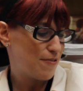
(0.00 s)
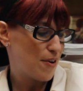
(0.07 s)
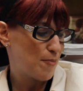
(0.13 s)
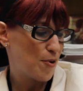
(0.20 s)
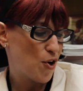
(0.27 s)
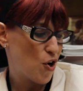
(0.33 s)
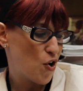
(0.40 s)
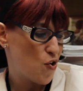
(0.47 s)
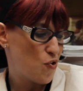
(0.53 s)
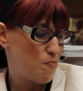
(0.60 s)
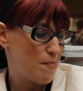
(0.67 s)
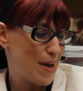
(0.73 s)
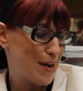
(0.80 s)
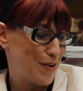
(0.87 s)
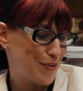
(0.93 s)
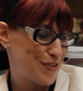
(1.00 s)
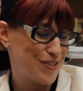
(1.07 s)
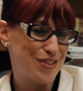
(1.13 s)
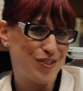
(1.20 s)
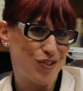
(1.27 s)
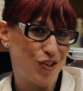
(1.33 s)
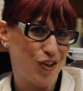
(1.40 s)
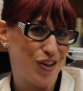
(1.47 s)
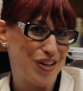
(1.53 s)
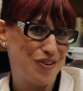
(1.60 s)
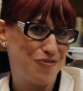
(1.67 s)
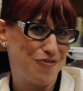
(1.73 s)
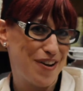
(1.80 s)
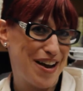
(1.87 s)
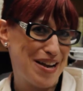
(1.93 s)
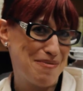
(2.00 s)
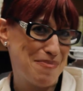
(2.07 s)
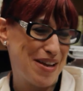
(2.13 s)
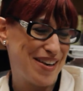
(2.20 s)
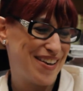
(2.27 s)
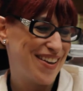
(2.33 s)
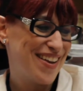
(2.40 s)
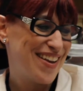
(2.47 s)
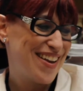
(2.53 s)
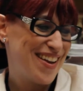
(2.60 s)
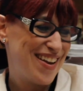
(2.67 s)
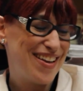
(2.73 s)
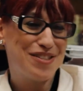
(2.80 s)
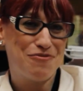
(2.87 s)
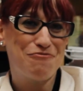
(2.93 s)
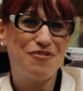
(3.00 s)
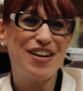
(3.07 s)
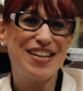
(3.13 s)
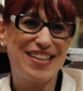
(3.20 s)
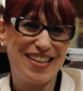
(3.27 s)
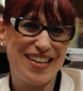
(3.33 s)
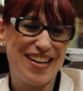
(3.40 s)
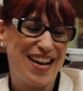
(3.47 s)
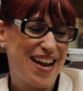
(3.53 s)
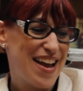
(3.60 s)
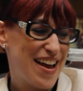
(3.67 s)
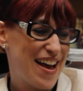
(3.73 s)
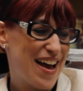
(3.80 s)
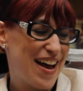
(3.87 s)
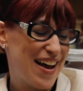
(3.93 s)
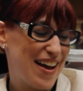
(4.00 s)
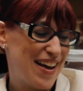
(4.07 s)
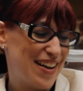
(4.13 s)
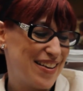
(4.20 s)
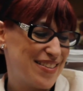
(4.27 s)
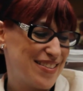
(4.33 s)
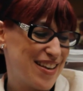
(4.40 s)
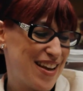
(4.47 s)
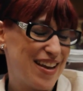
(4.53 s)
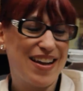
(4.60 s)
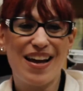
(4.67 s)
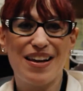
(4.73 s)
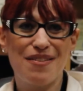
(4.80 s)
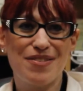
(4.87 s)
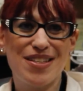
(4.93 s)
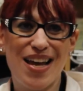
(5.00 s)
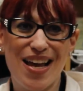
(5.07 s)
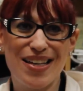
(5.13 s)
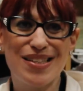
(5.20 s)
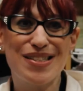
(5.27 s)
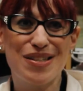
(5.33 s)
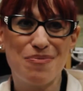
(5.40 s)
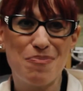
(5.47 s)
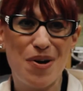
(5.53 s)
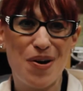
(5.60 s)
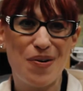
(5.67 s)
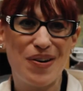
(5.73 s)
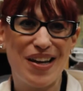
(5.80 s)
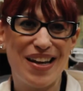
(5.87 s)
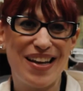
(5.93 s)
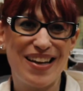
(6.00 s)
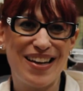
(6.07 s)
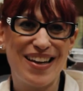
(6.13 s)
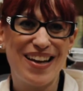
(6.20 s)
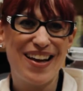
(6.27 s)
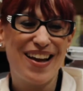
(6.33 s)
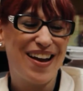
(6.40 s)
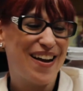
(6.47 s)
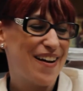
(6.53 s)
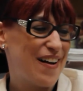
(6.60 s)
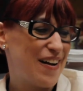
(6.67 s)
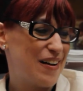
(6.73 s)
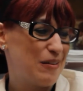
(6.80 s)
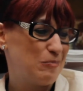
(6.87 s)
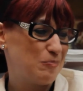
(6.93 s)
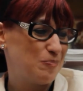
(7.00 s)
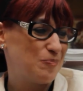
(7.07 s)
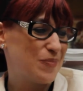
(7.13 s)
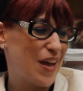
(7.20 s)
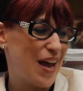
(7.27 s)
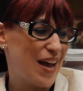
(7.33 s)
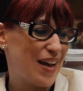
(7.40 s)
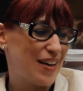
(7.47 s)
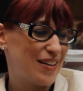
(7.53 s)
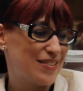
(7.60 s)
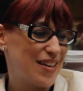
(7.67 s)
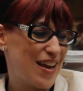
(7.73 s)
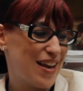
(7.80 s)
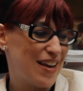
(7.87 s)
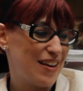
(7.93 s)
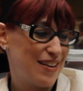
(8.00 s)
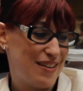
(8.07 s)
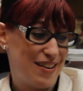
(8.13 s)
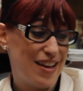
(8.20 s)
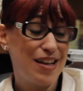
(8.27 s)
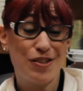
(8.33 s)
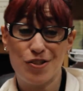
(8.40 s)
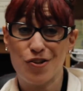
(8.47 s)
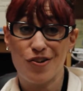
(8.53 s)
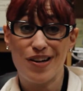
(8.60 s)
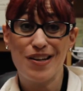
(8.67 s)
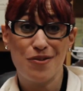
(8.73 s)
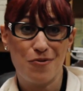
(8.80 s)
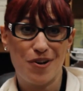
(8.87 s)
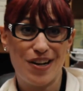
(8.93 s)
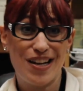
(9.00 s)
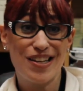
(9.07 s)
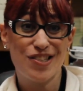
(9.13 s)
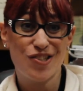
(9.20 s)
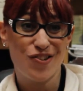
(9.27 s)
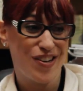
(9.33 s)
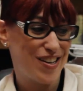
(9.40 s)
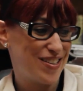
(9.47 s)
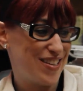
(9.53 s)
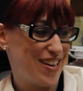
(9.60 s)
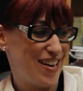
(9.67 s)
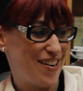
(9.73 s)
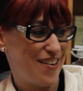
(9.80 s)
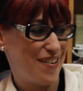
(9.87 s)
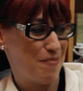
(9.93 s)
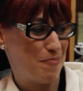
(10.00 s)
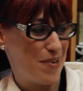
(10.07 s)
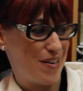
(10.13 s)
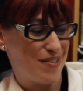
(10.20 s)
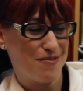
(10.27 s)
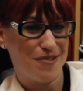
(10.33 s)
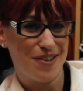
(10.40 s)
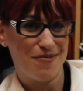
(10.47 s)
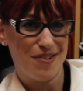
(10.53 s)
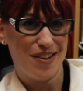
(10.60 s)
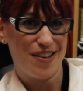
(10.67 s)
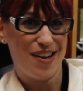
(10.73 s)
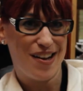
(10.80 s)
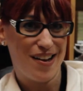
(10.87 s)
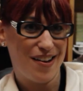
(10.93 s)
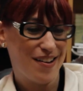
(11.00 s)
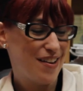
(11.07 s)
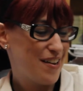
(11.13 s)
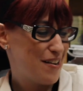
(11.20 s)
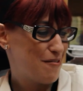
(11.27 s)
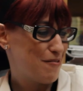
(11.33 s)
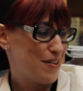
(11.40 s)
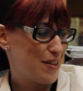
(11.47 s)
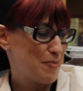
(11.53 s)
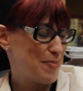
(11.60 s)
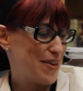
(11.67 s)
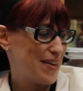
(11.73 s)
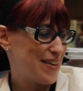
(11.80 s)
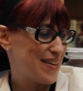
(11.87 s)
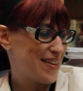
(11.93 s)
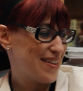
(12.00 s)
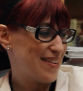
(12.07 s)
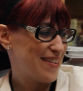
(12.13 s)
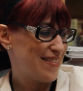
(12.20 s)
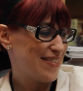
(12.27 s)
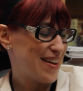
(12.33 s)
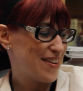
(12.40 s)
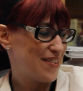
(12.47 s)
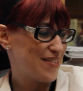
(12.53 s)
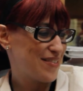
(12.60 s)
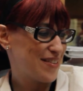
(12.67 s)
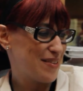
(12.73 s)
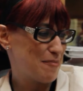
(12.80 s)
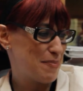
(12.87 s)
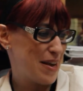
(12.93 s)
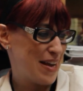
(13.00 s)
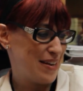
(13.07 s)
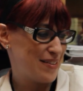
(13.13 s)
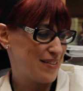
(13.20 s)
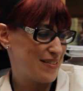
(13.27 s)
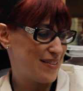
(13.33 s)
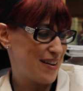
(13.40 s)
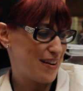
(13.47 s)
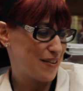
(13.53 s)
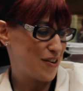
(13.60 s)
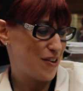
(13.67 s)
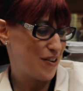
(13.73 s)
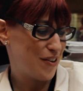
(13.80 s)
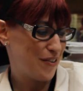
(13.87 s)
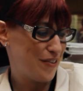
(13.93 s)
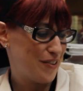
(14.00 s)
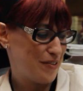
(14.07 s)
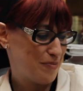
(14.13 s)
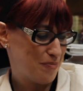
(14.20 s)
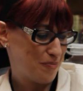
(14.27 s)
from her own mouth since her confinement. It's written as a kind of testimony, as a history. The word history is here, appears really big letters on the page. It's not called,